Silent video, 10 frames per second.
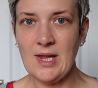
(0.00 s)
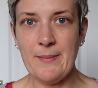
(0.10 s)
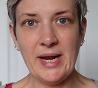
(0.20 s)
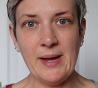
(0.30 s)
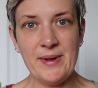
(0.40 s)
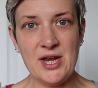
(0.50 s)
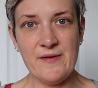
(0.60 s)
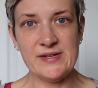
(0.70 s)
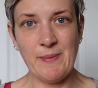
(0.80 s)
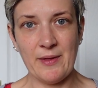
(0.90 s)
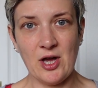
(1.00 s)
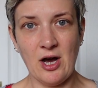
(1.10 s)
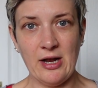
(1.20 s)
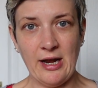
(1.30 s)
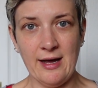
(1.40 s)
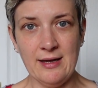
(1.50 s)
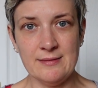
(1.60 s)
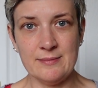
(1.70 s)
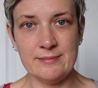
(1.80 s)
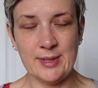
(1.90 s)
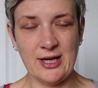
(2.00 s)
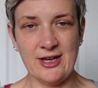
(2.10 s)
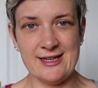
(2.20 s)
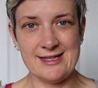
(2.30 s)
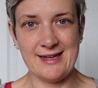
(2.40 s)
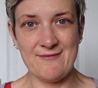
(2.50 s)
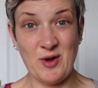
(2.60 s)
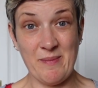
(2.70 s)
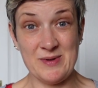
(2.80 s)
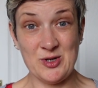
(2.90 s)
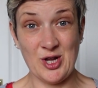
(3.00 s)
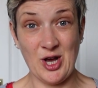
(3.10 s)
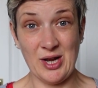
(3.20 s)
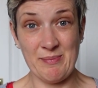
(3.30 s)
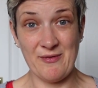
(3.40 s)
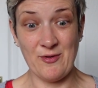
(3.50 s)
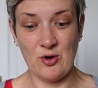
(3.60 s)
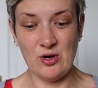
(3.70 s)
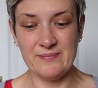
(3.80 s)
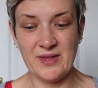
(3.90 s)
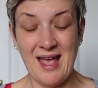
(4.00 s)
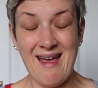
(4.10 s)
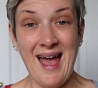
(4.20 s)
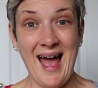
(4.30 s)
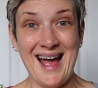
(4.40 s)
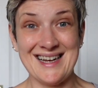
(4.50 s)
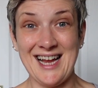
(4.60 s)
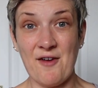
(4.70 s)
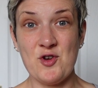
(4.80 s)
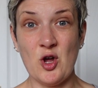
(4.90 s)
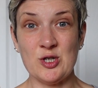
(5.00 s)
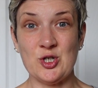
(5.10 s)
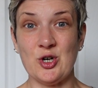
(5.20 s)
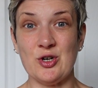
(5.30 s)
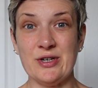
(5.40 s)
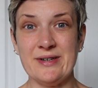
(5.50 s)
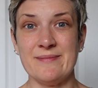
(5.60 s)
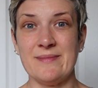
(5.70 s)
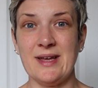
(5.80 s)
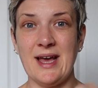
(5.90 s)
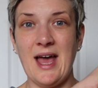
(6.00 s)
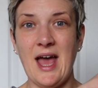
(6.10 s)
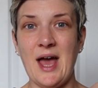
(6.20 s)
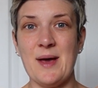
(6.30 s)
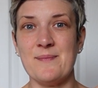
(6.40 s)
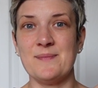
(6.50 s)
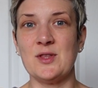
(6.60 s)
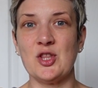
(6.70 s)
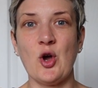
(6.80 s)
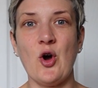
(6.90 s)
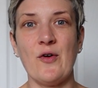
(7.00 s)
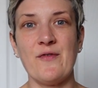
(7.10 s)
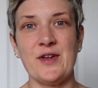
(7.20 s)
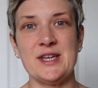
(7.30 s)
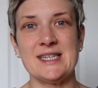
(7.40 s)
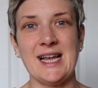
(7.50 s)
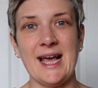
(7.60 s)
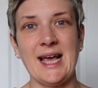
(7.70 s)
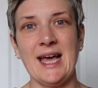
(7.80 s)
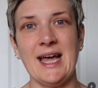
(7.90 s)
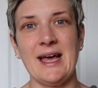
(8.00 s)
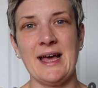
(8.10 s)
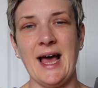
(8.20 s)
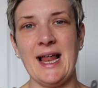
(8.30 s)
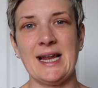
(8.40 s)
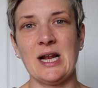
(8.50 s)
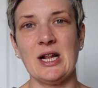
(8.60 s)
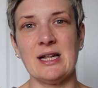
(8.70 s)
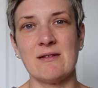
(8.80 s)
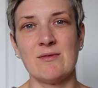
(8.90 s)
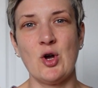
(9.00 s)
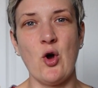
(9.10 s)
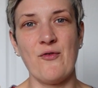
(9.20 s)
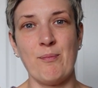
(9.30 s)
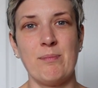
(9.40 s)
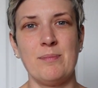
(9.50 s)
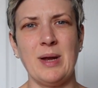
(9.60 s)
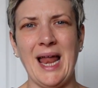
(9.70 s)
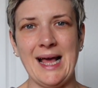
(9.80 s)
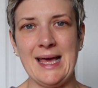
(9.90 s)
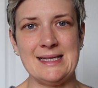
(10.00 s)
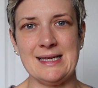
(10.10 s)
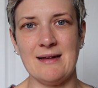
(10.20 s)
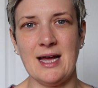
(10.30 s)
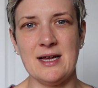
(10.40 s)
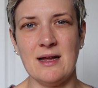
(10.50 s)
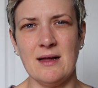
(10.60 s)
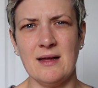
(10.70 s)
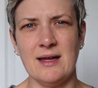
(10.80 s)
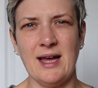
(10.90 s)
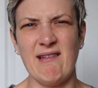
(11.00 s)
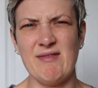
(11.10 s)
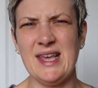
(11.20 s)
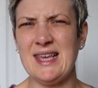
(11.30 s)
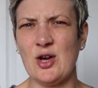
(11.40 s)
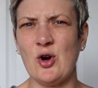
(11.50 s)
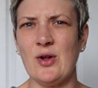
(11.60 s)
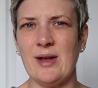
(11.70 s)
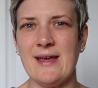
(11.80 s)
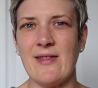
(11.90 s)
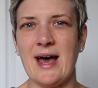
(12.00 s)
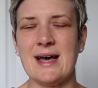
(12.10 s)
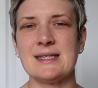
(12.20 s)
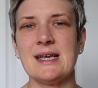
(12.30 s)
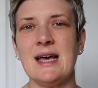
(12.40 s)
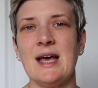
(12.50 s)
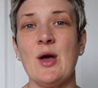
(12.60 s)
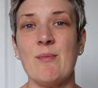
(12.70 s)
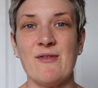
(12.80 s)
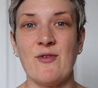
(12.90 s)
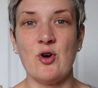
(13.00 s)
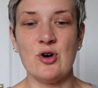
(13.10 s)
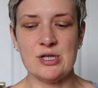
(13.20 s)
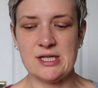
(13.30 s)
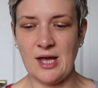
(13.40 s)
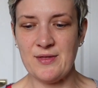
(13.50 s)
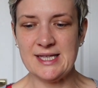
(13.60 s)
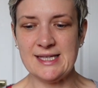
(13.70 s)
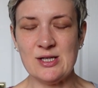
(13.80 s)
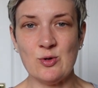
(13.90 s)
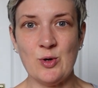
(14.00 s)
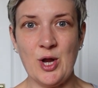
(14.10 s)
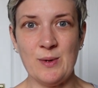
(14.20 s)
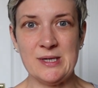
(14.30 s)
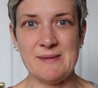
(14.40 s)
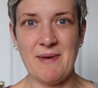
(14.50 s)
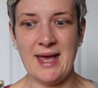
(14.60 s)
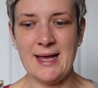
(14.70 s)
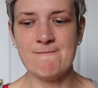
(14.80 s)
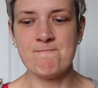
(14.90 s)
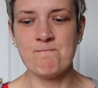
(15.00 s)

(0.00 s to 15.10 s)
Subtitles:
I'm a little bit nervous about the collar because I've not done a collar before, and I've not done the cuff and like a little cuff placket, I think you call it that, before. So this is all new to me.